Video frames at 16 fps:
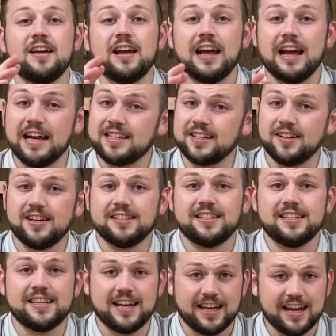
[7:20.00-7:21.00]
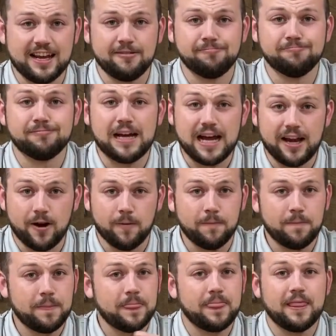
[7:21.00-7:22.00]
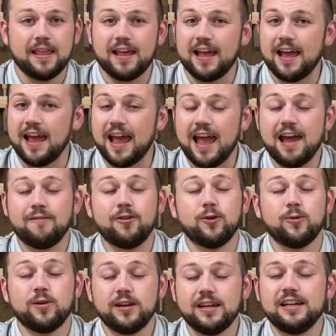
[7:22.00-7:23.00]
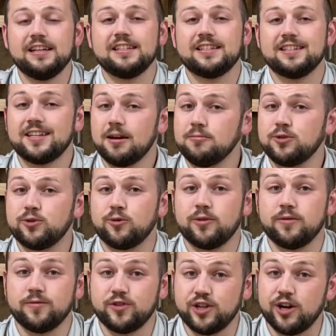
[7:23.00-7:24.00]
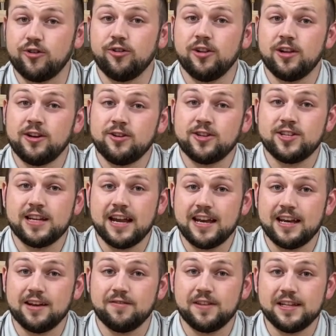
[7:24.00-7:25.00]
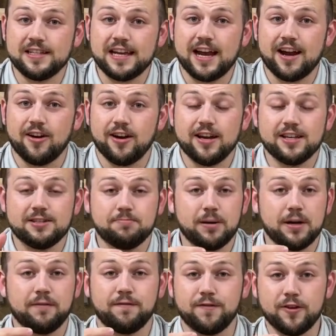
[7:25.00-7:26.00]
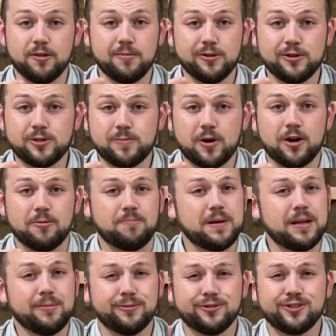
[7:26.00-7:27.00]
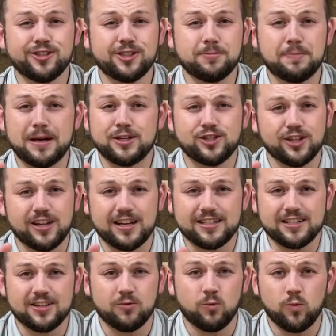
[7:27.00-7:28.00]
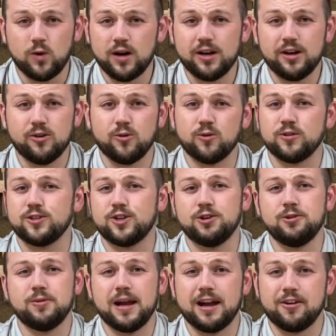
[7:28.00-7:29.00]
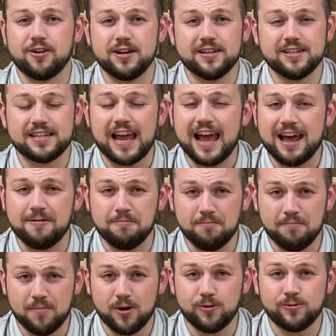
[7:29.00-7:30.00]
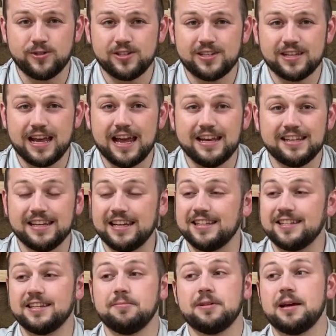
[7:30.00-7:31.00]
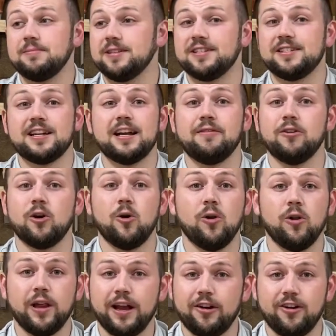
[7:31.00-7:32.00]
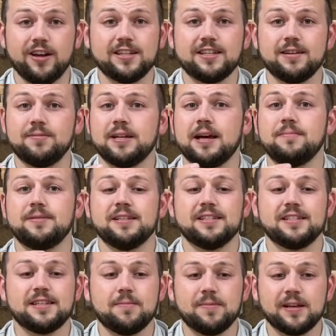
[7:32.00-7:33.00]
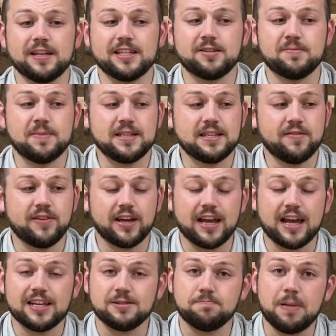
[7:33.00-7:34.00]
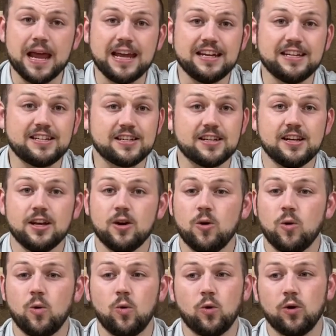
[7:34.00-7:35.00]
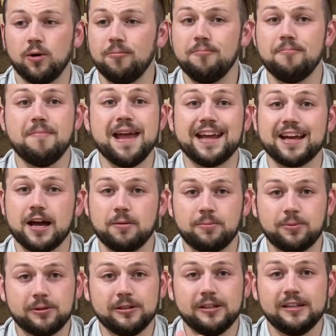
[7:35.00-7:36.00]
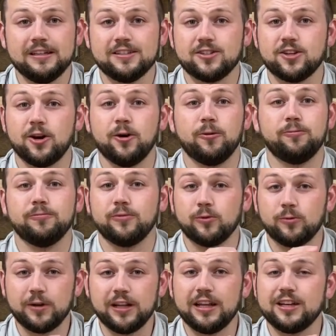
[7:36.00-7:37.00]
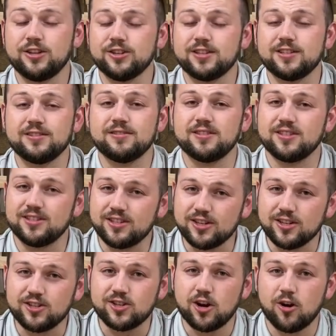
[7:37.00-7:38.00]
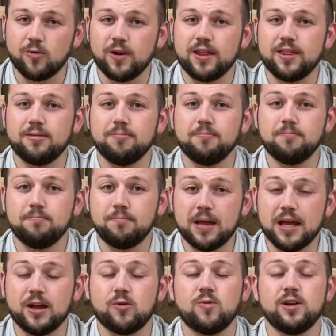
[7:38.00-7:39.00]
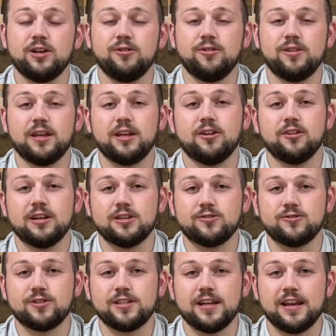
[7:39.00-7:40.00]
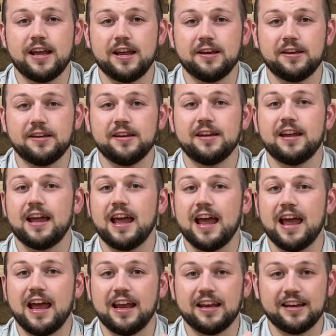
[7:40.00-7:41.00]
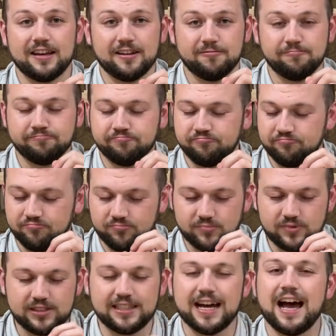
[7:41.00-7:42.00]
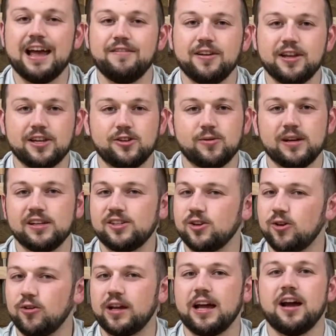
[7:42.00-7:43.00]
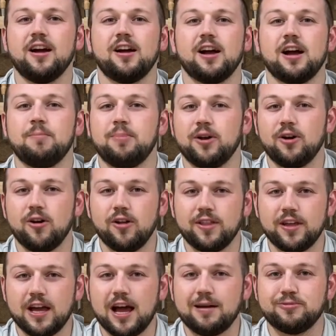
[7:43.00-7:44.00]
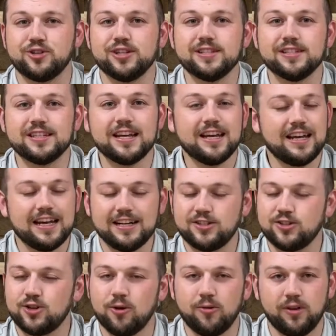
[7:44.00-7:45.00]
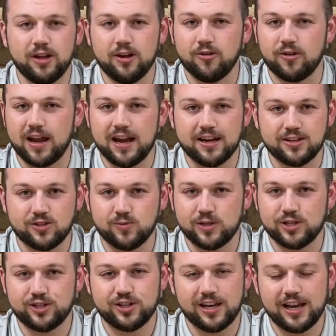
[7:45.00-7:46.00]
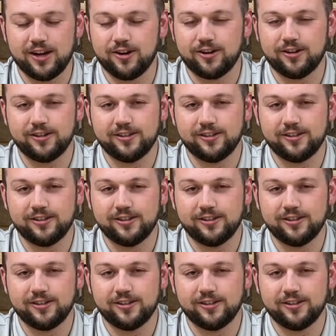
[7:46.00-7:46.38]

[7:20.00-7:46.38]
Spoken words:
It's a lot to take in, I know. Everyone needs some sort of general understanding of these areas, but for the most part, people just specialize in one or two areas at most. And sometimes it's not even a whole area. Sometimes it's something as specific as paint or makeup. So really, just to start with, pick one you think you're interested in and dive into it. Don't get hung up on all the options. It's totally okay to switch later.